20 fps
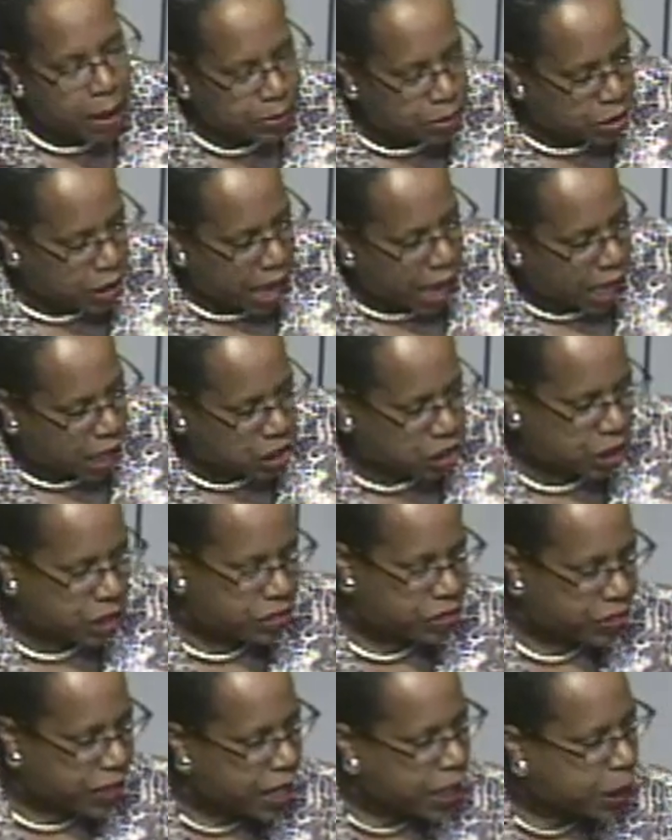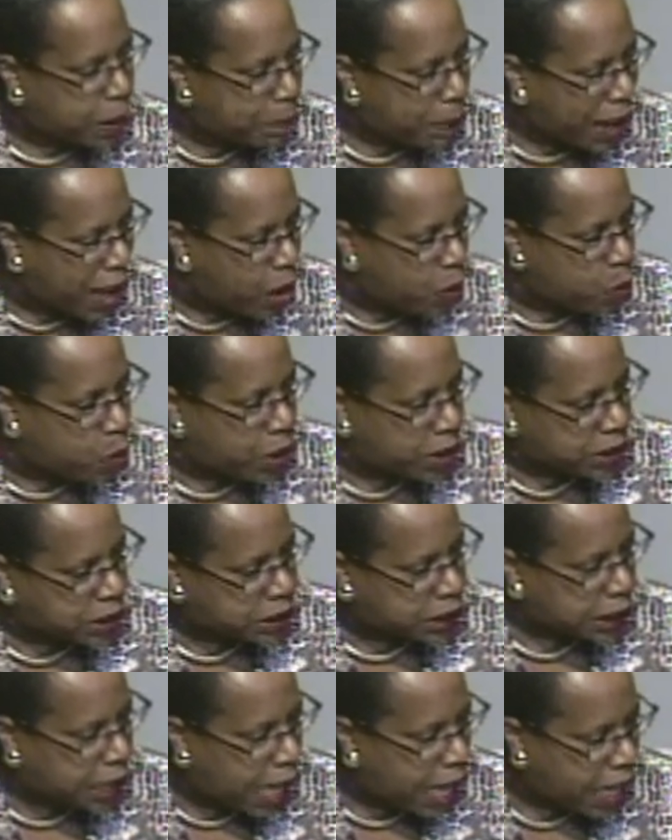to actually think about
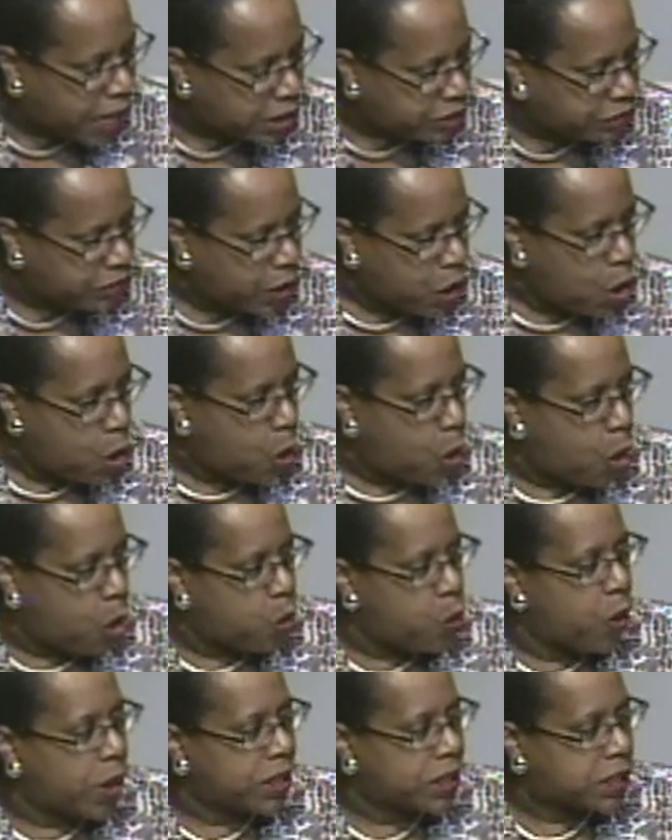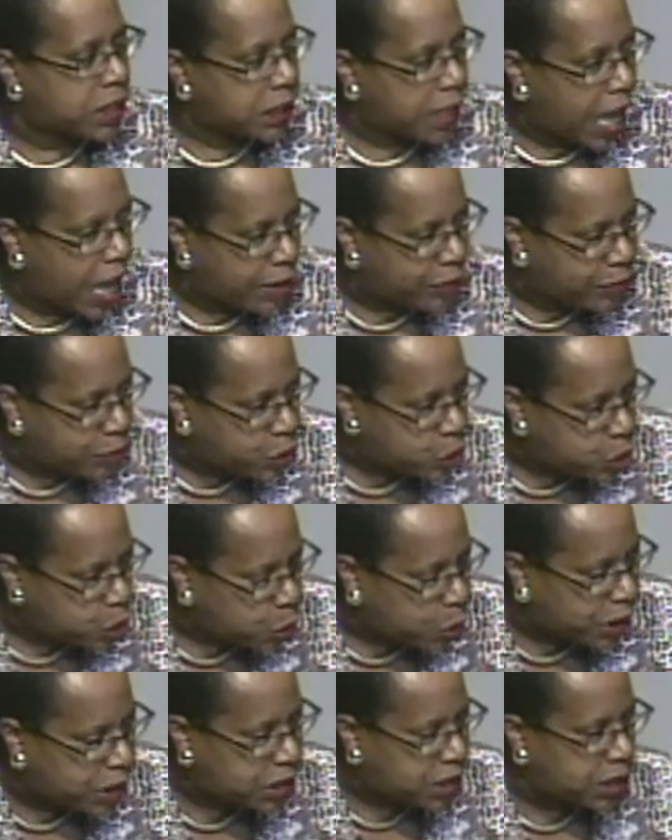one's life or one's life
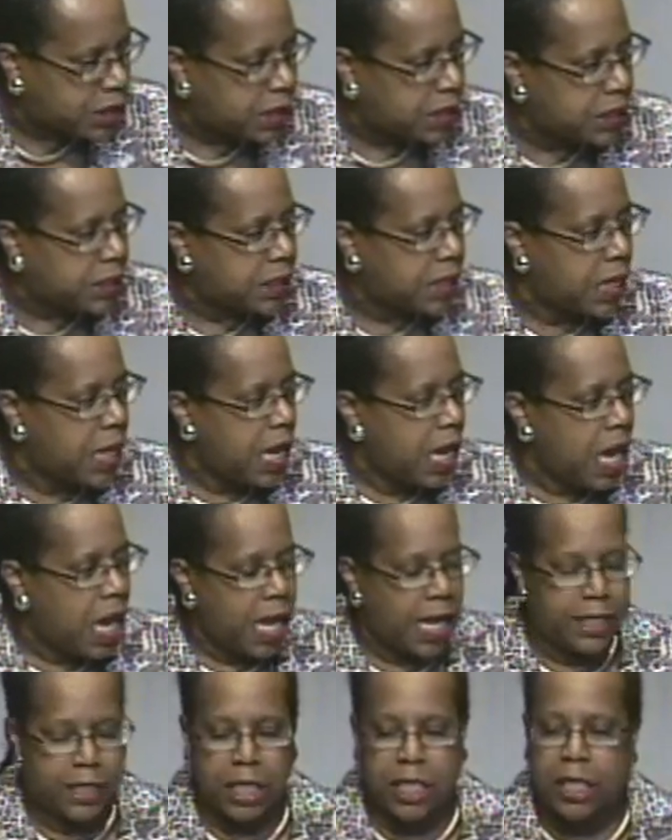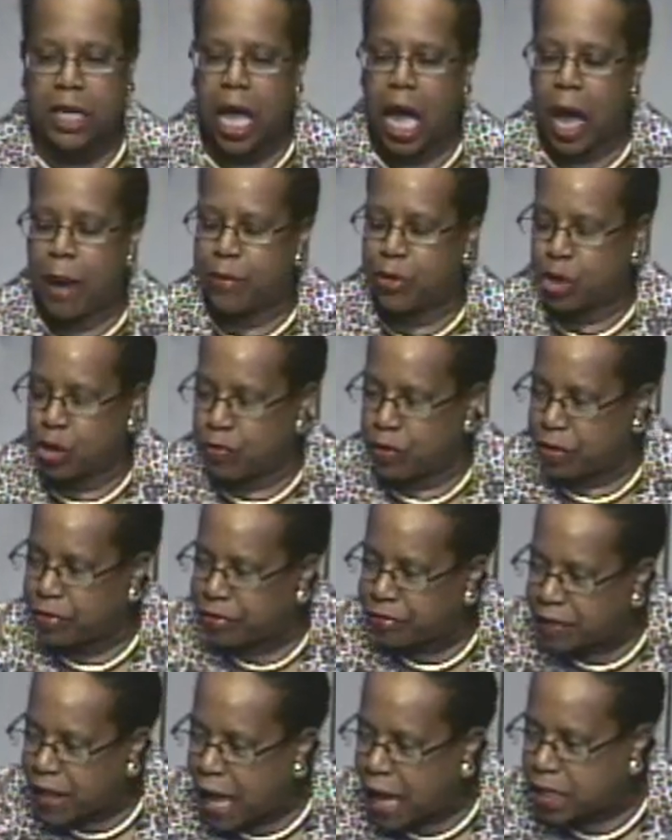choices. It's a time to
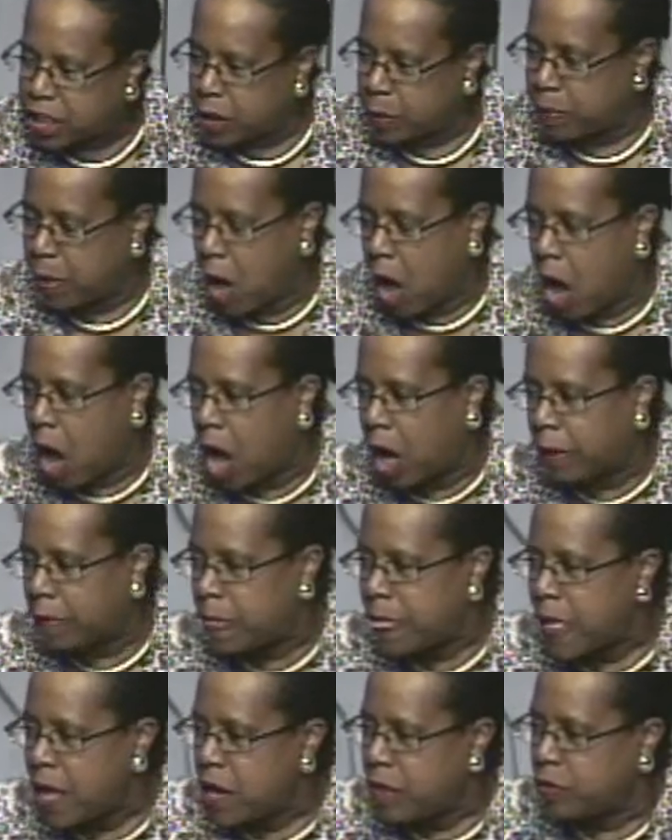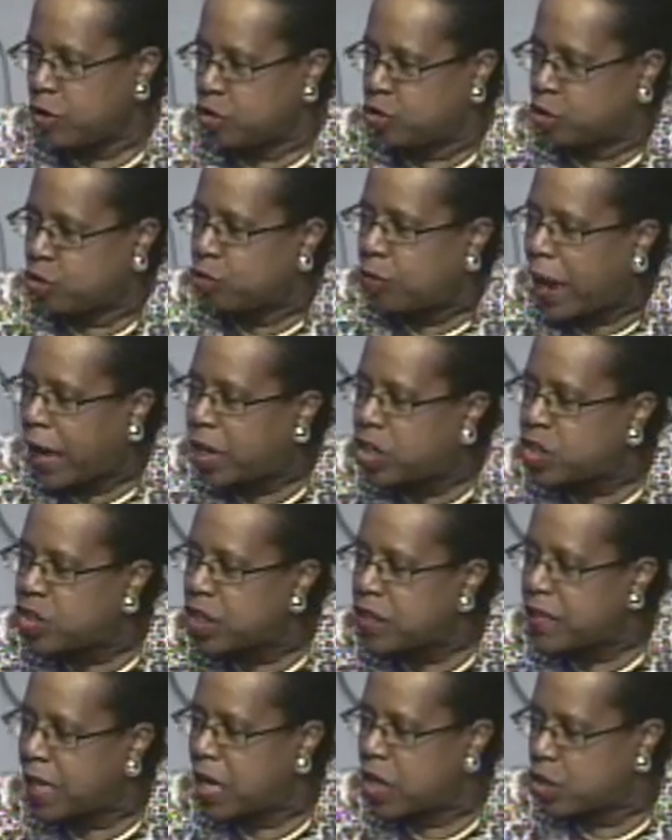reflect upon the
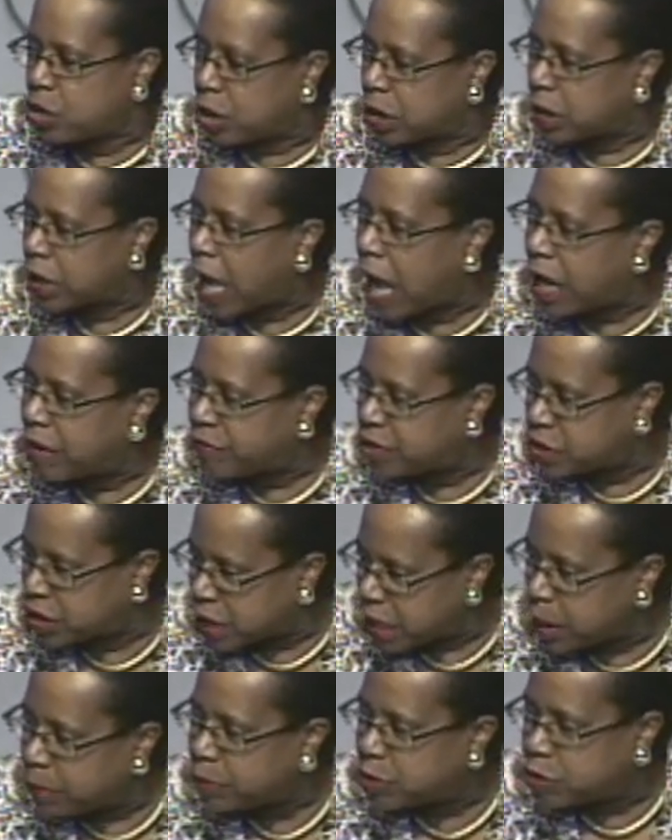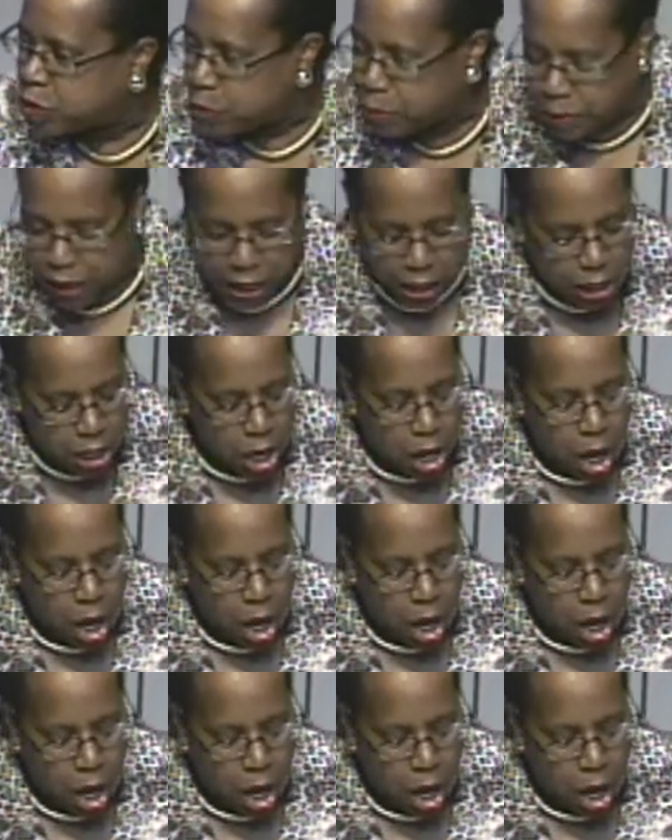direction that your life seems to be